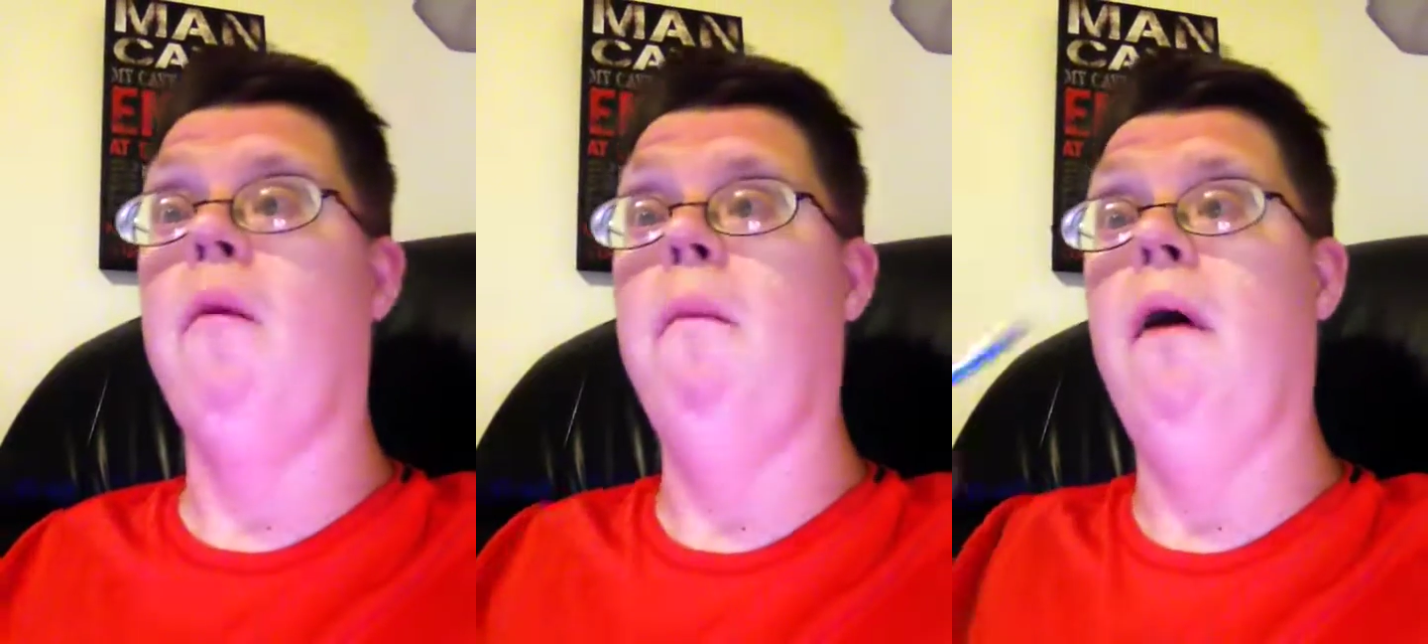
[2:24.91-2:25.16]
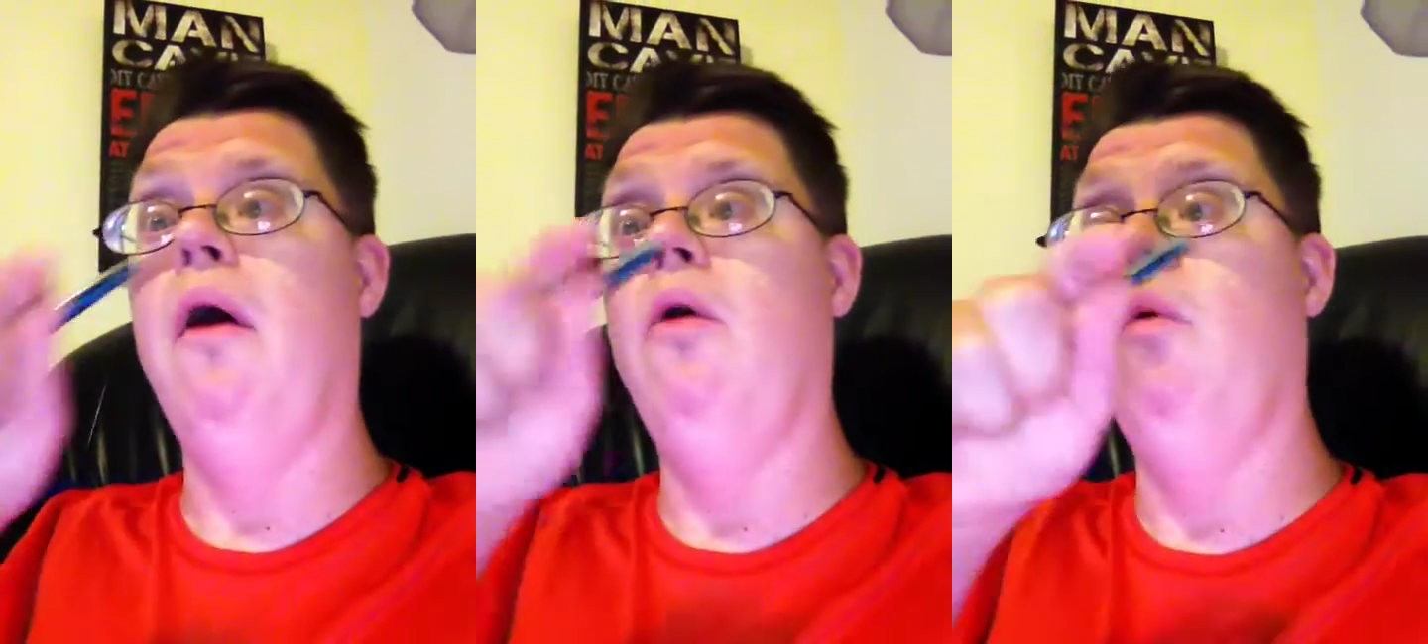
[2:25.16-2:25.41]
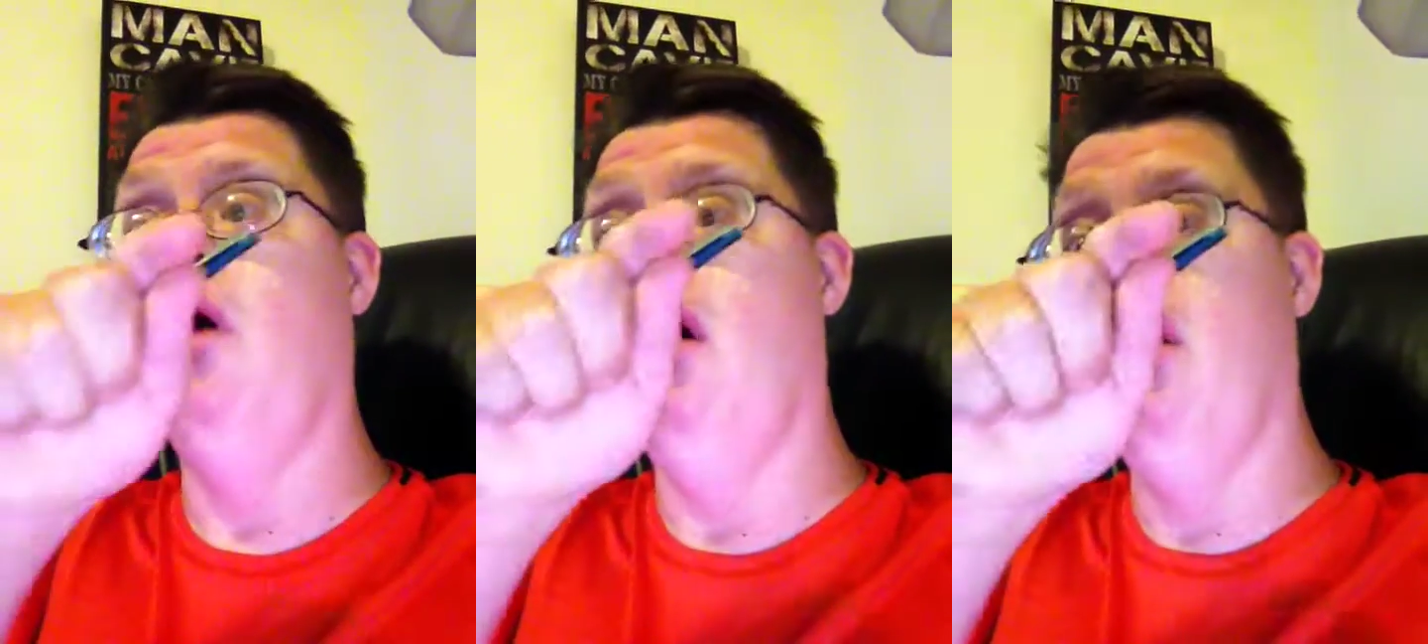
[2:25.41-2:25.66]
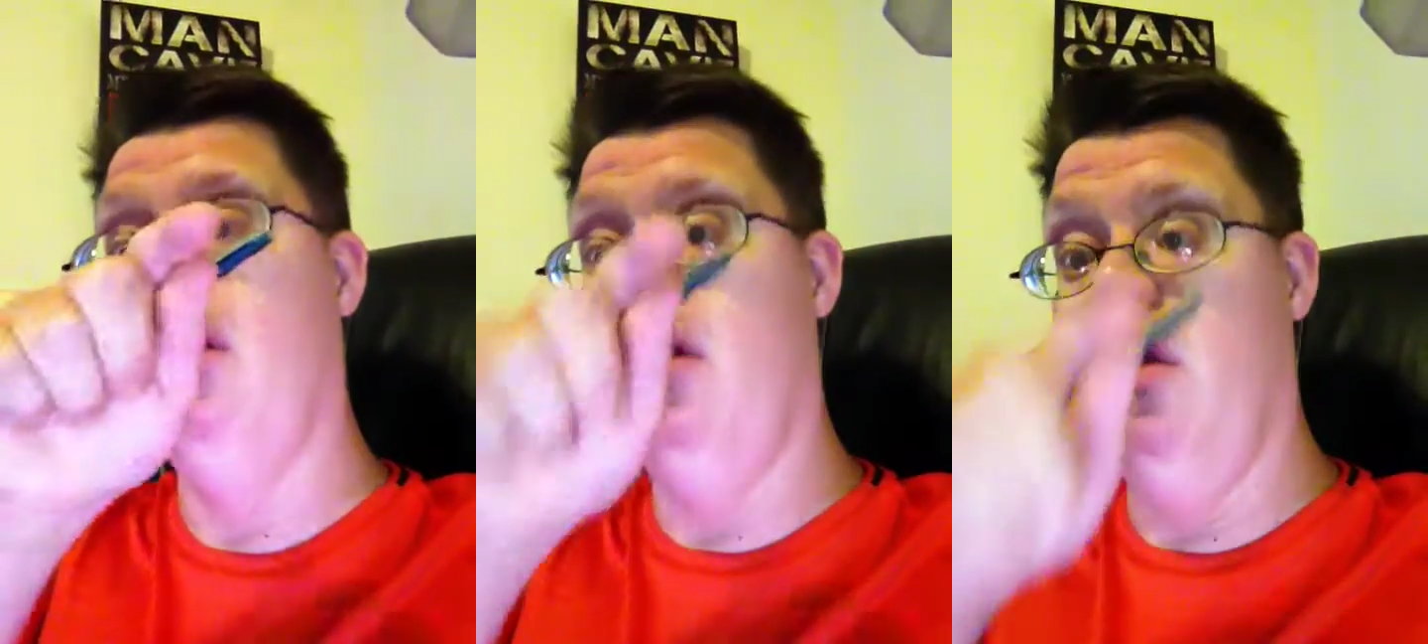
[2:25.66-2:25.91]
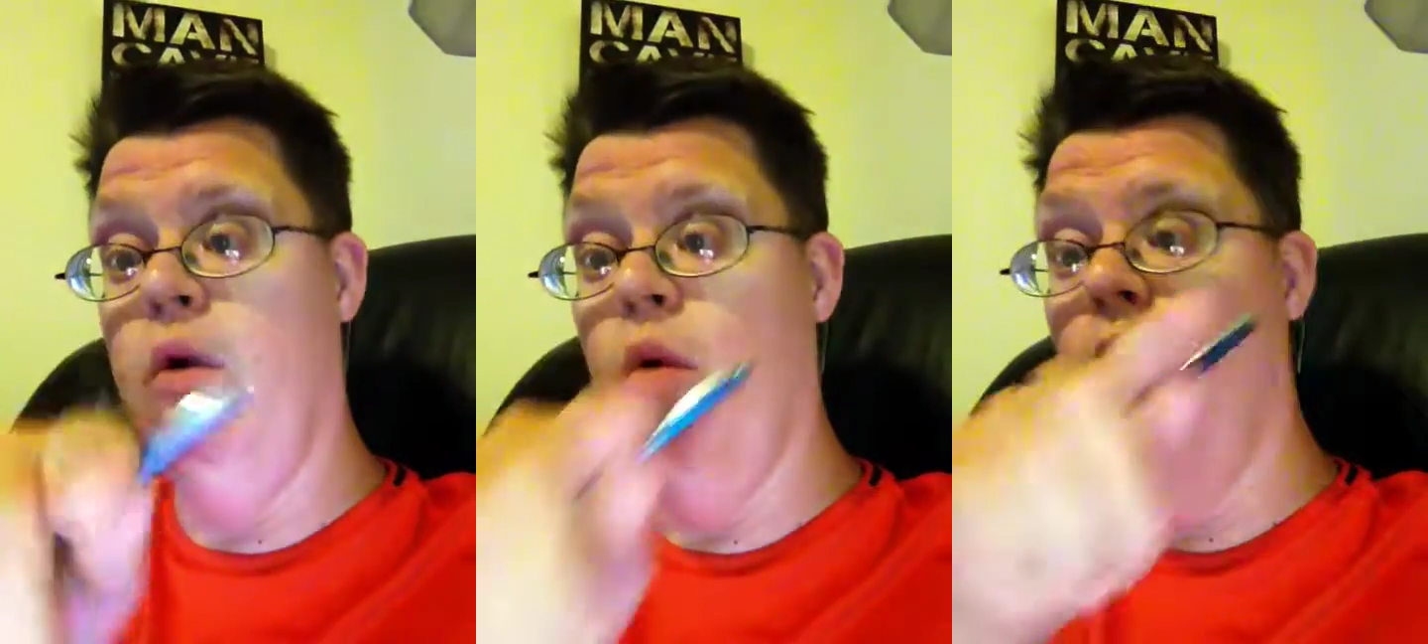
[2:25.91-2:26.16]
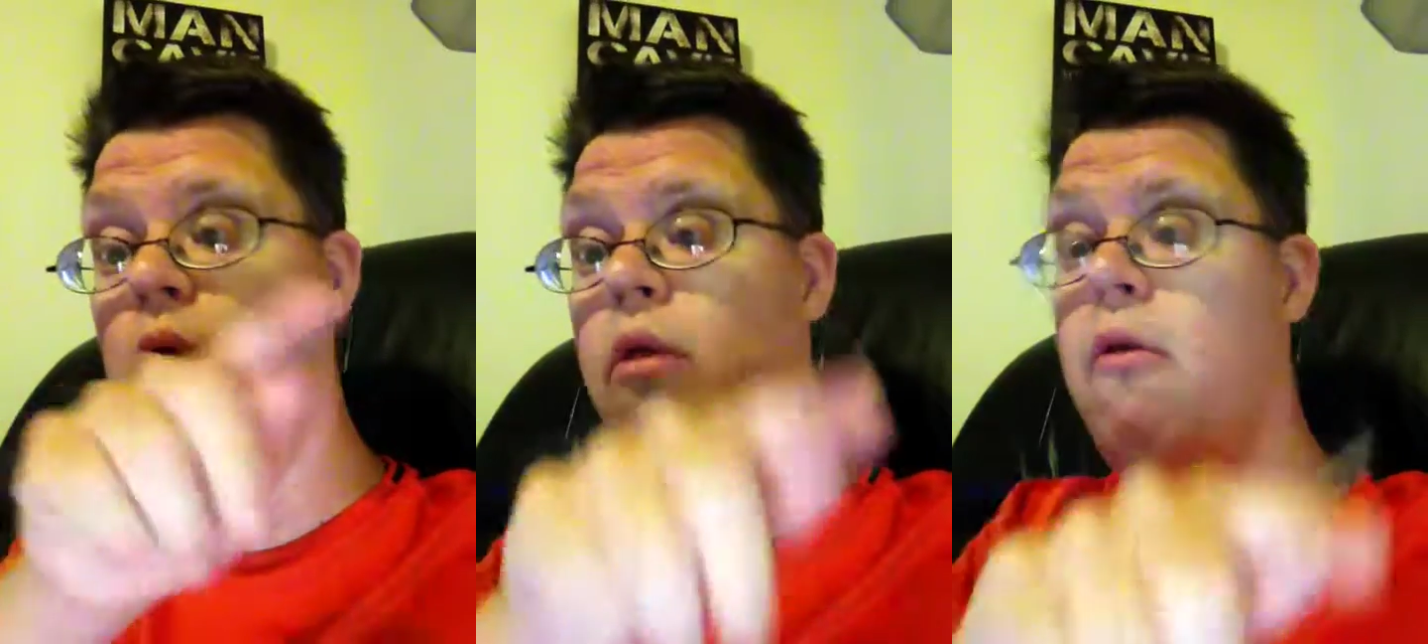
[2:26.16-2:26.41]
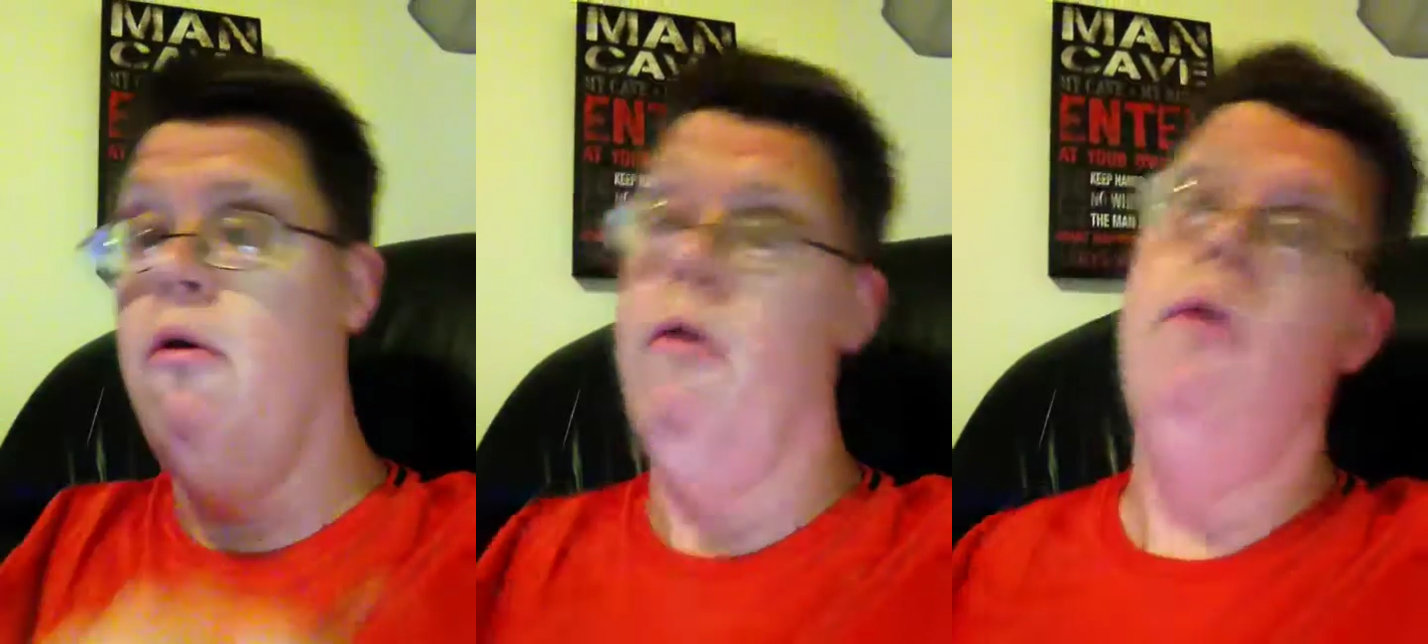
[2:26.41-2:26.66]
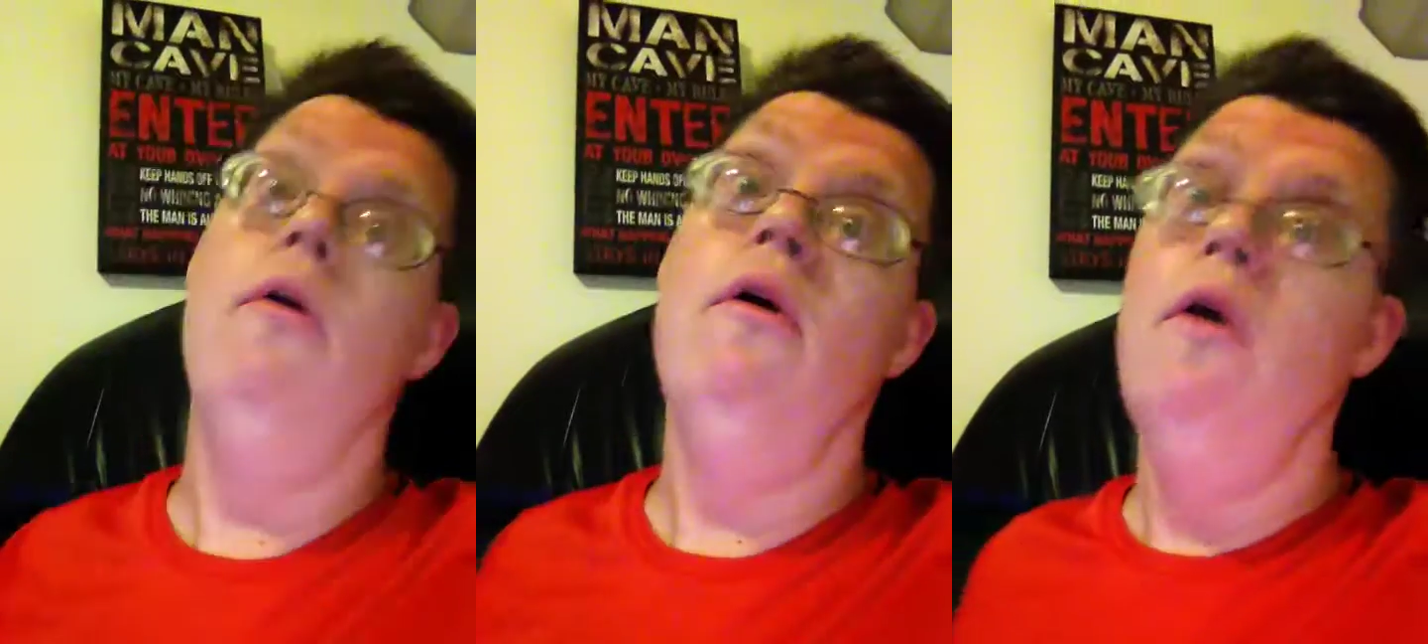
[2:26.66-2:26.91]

about you other